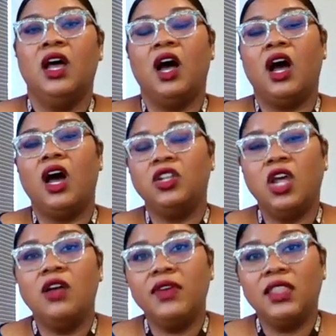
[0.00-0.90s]

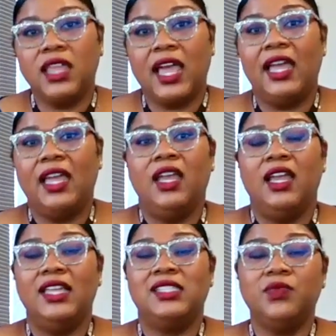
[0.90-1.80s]
Along with that,
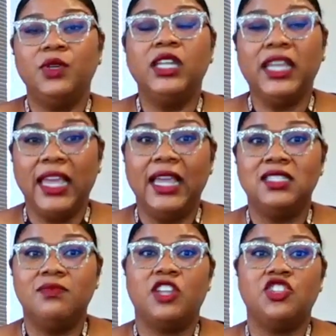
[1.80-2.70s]
it's really key to
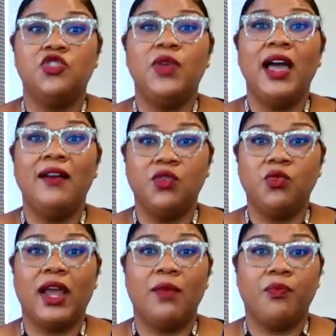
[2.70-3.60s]
make sure you have the
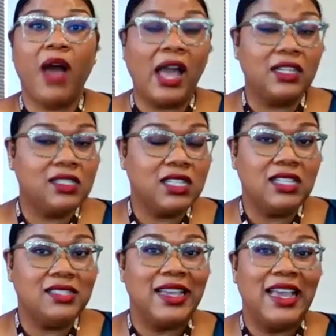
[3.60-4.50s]
right
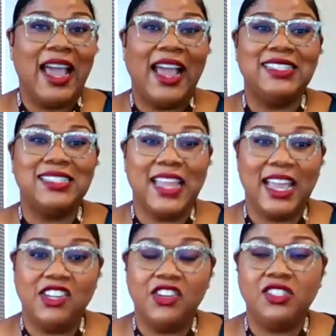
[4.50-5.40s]
policies and
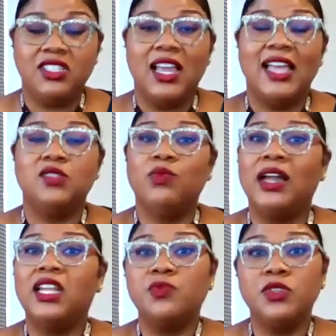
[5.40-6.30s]
standards as well
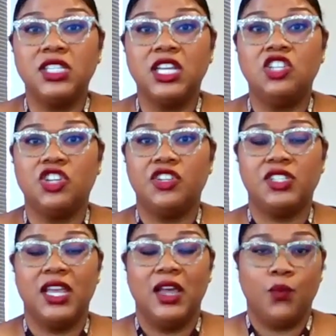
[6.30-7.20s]
as procedures
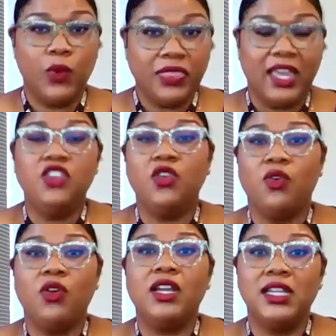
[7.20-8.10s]
within your
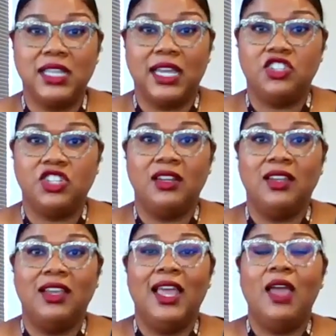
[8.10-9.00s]
organization,
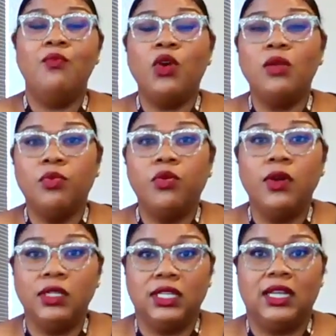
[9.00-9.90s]
and more
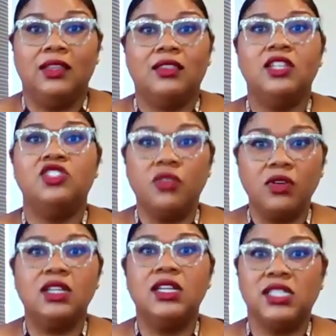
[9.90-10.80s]
importantly, that your
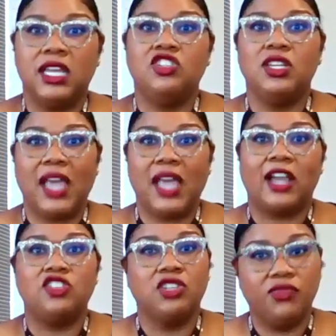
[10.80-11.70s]
organization is
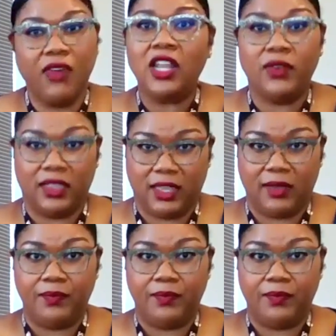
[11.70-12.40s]
actually following them.